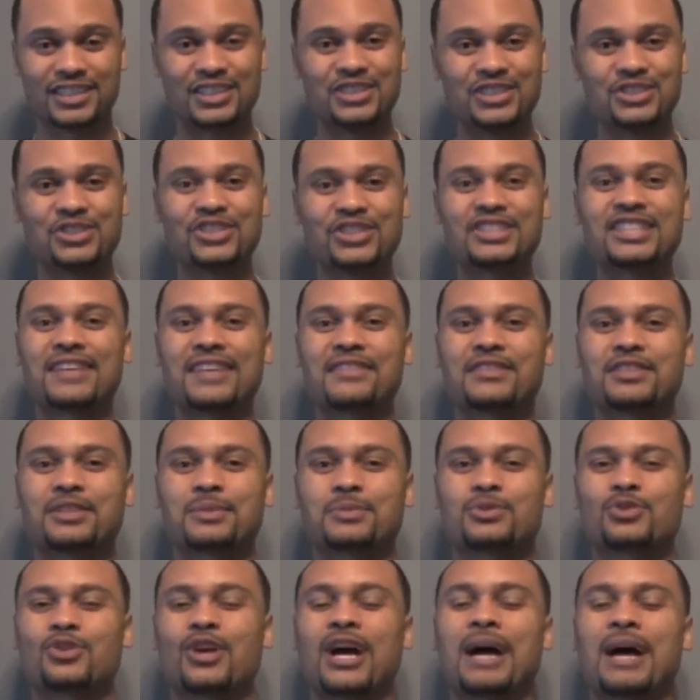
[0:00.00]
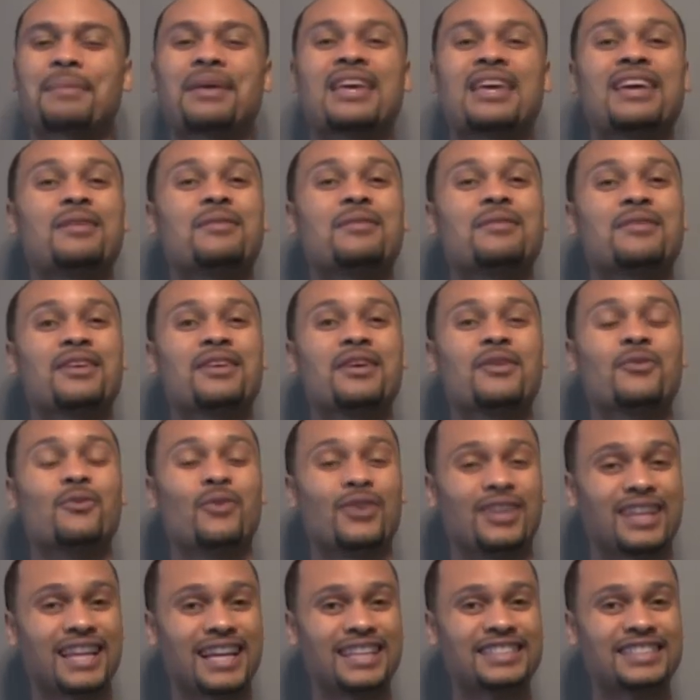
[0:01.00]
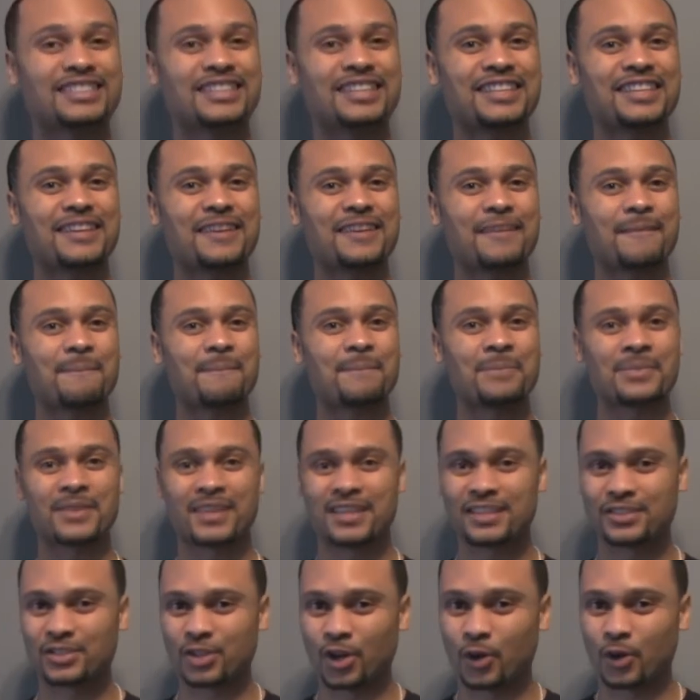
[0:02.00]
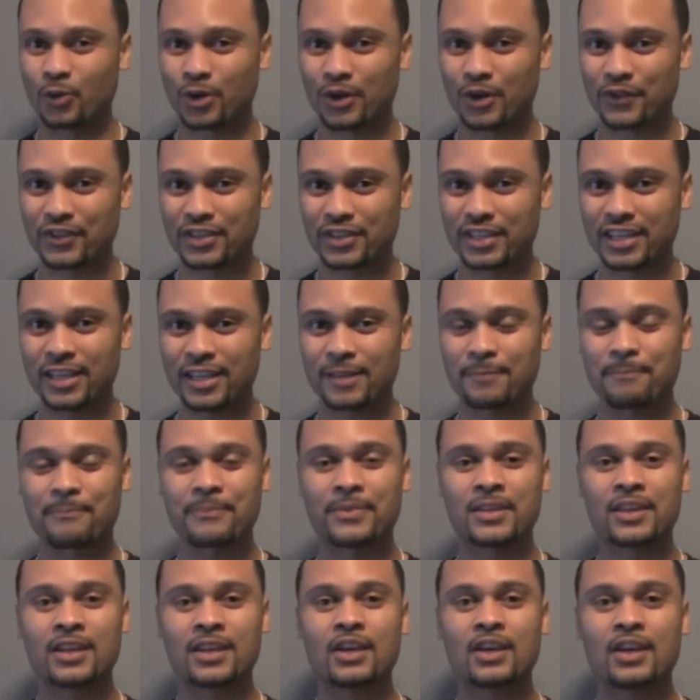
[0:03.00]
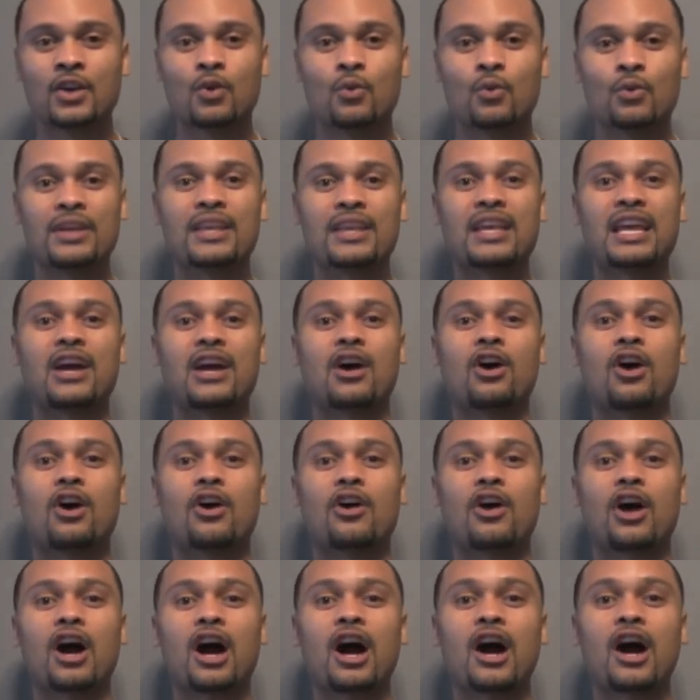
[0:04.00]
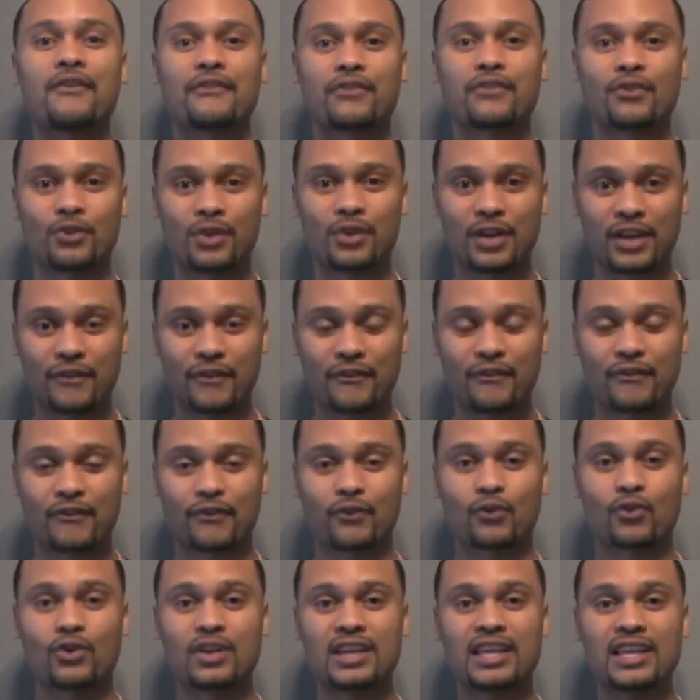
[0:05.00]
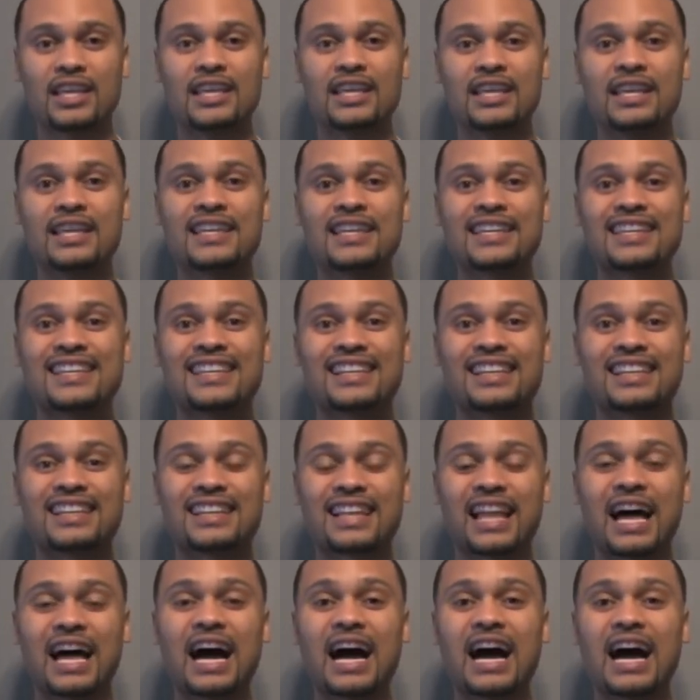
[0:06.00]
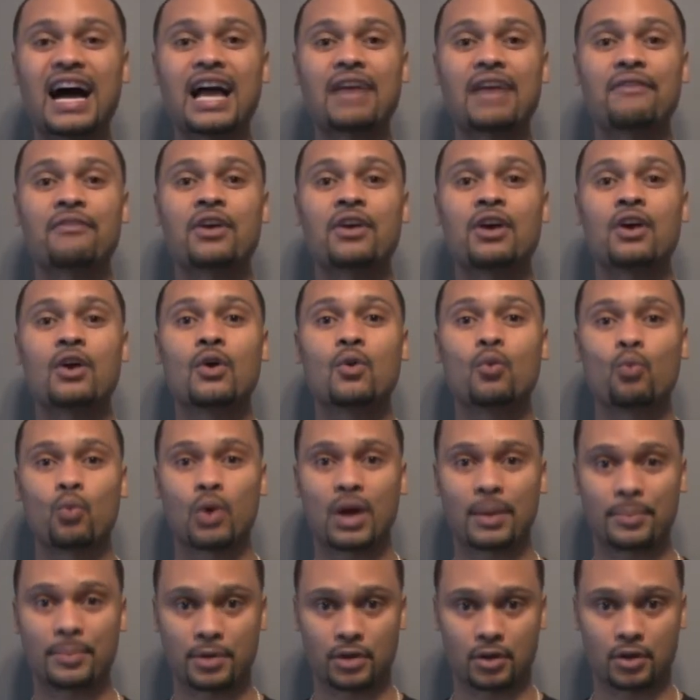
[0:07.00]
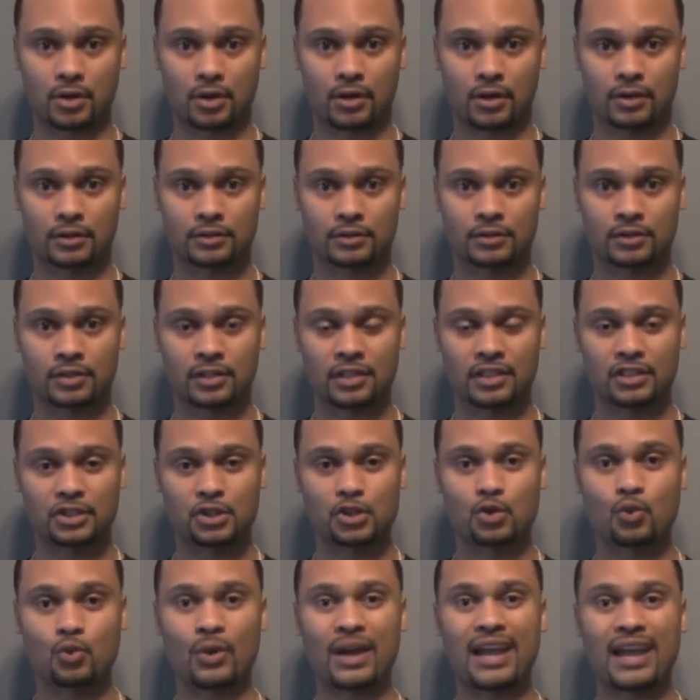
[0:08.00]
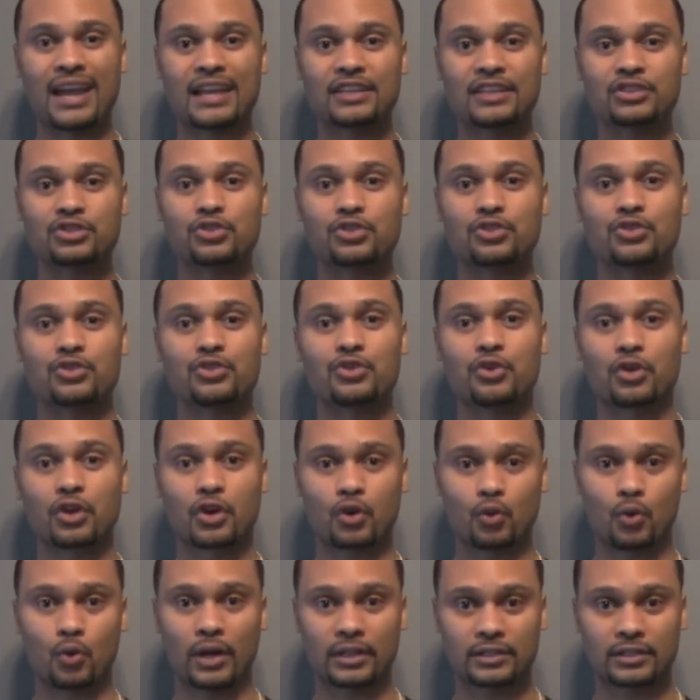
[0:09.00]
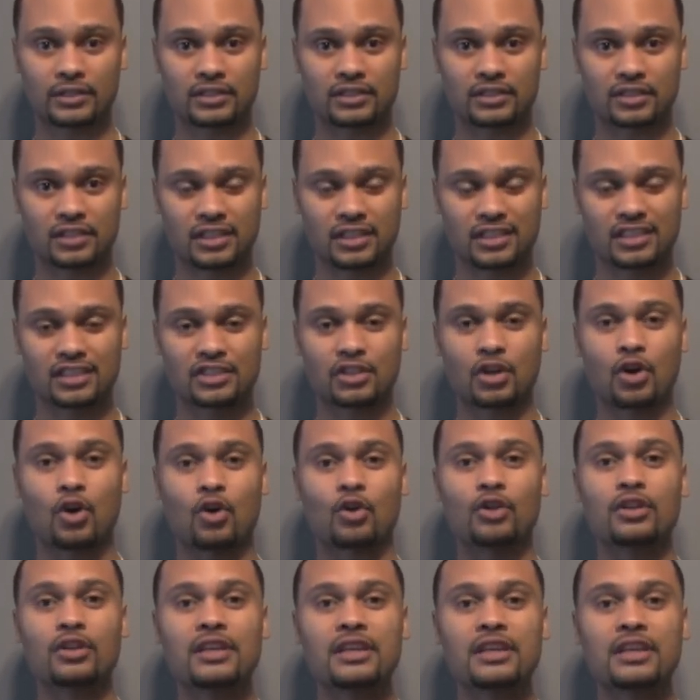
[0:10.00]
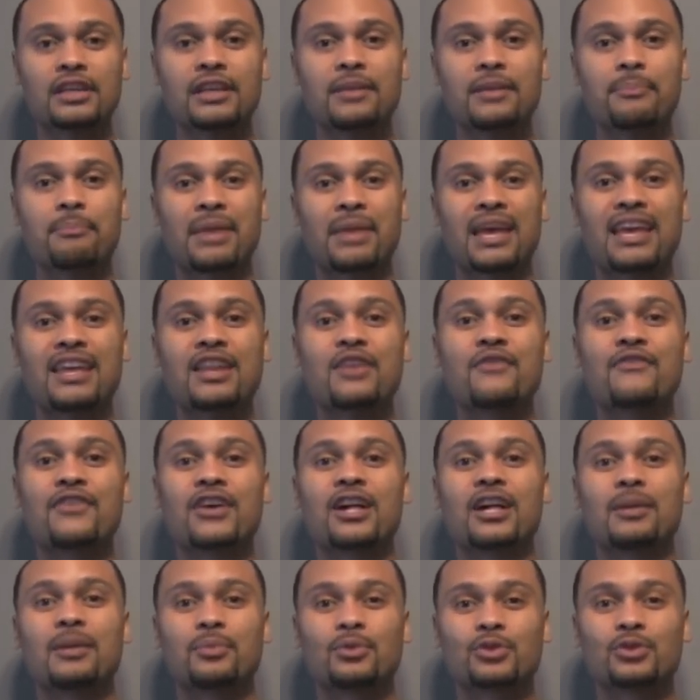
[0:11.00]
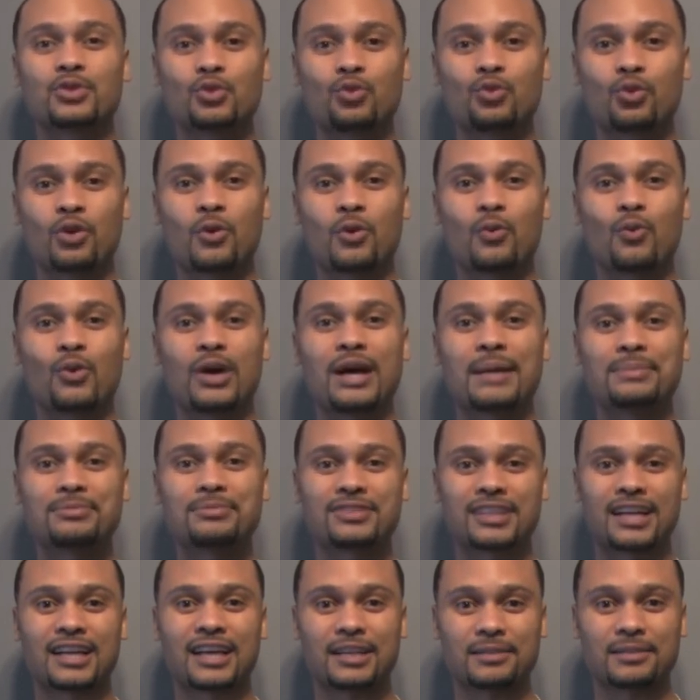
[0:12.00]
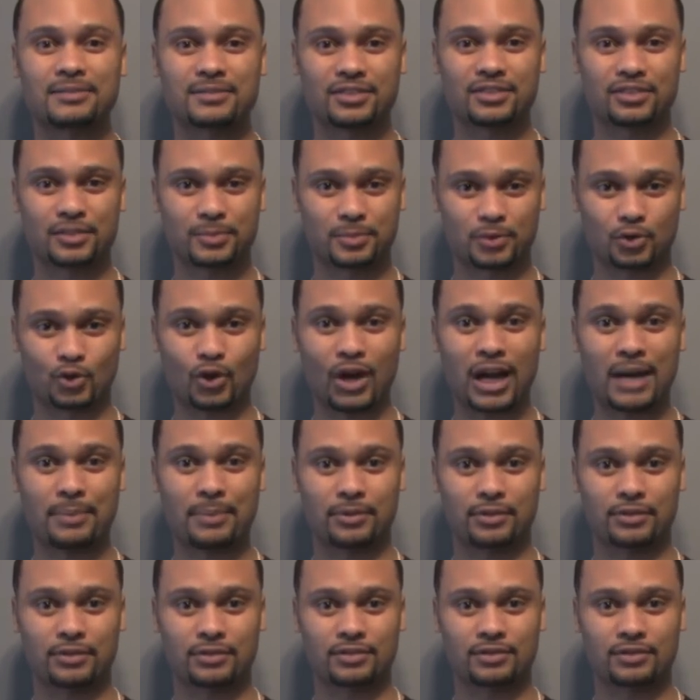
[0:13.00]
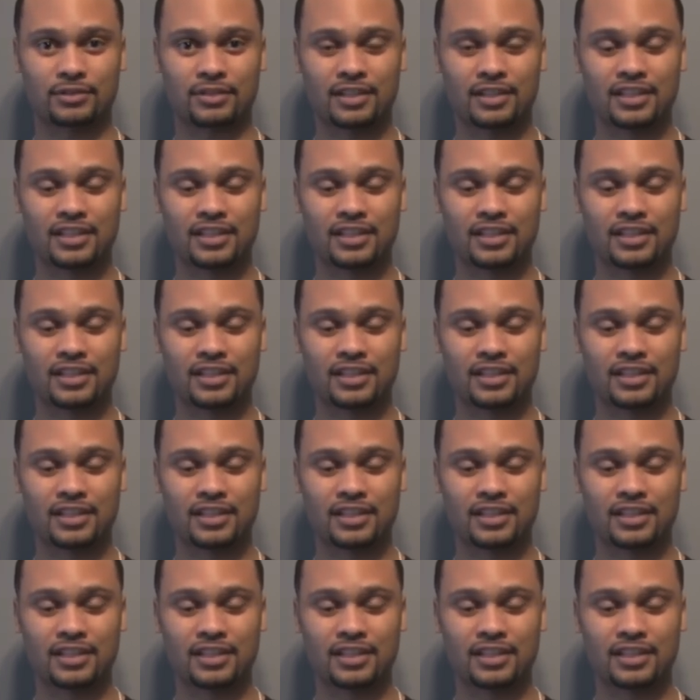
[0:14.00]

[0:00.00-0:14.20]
You just have to subscribe. And one last thing, don't want to forget, we are offering free live webinars to answer your questions. This is only made available to our website subscribers.